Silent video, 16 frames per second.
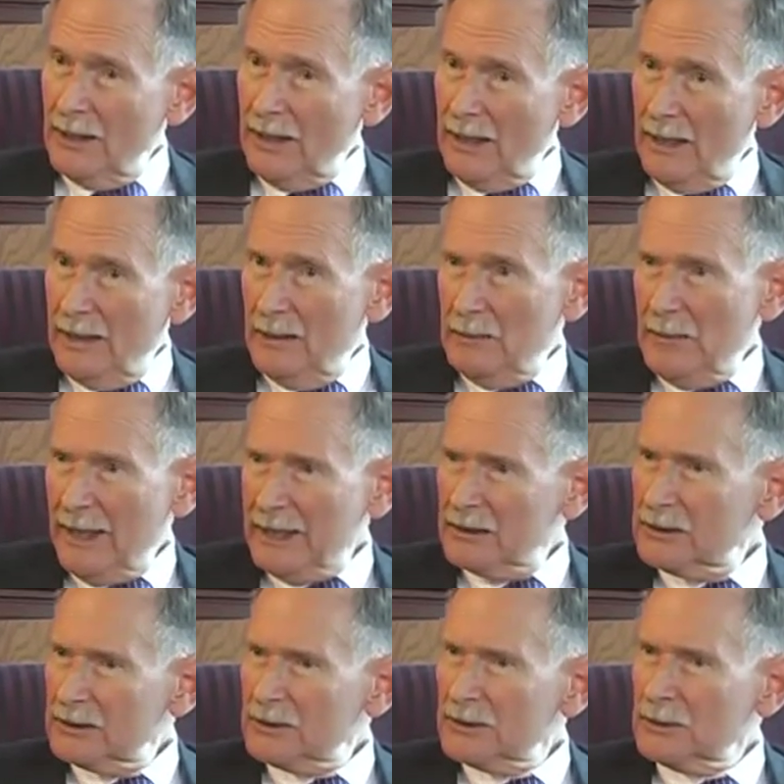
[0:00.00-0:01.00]
And in
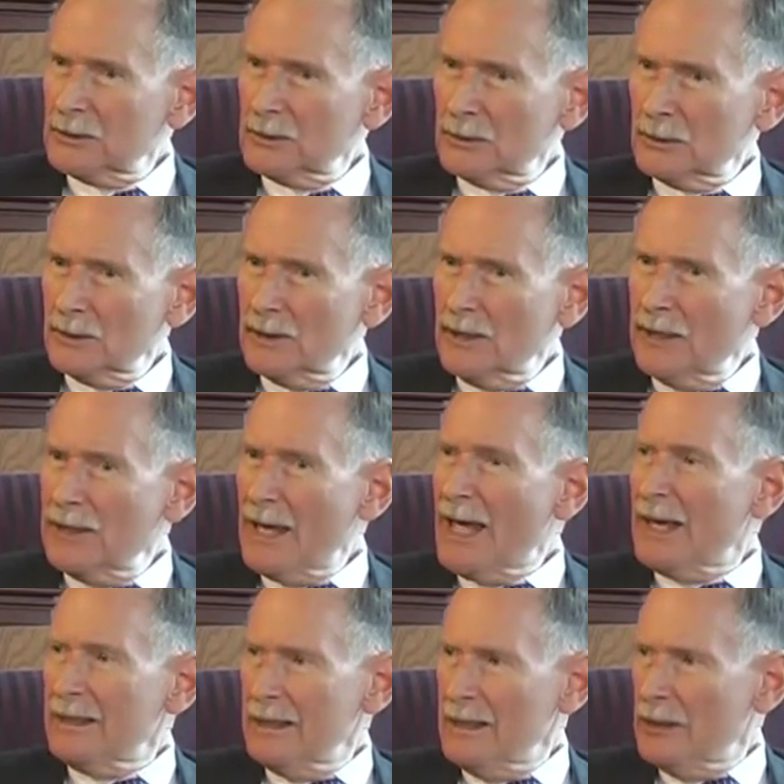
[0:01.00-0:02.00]
medical school, in
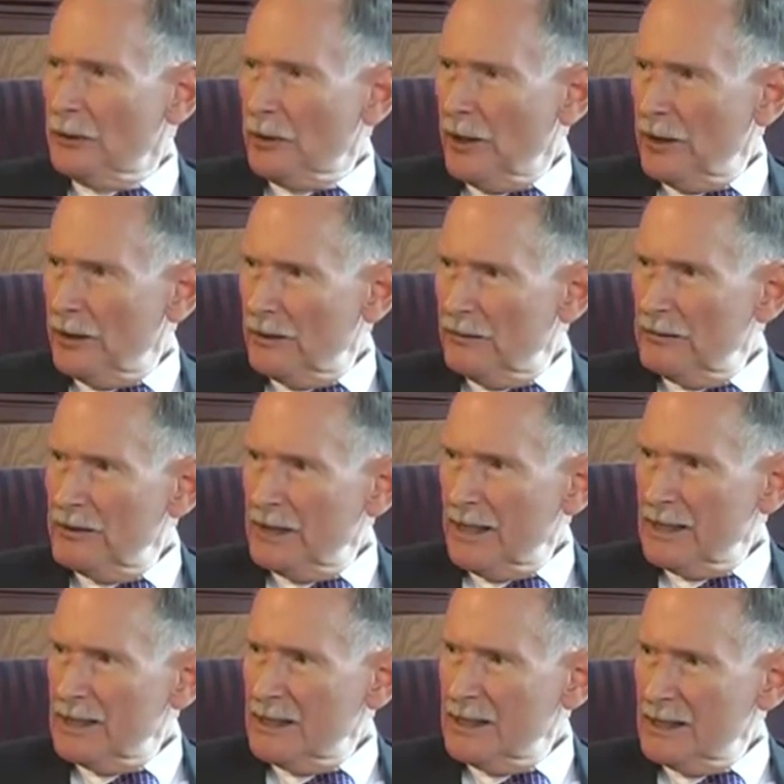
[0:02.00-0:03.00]
that era of the
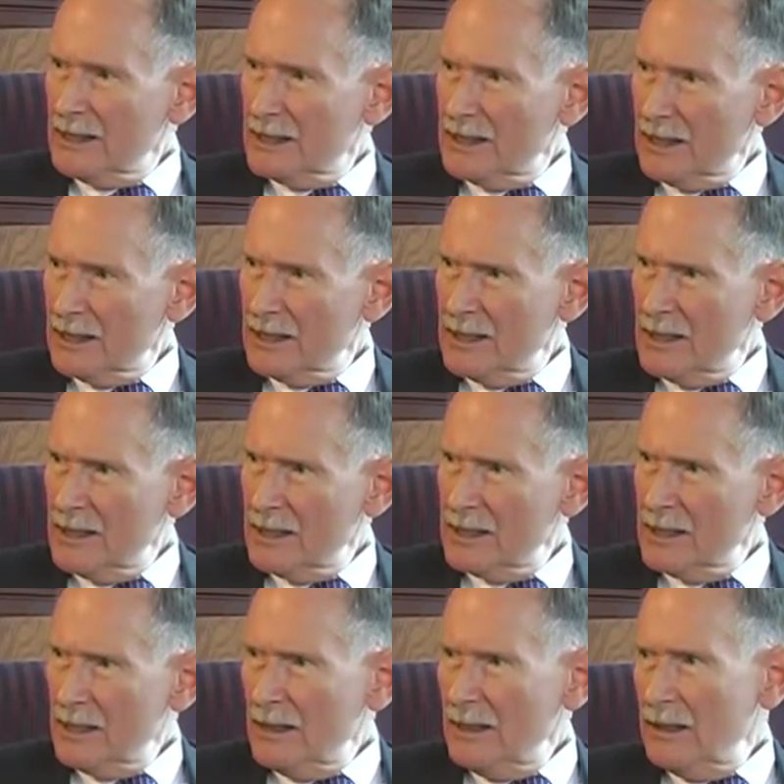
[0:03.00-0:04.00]
1960s,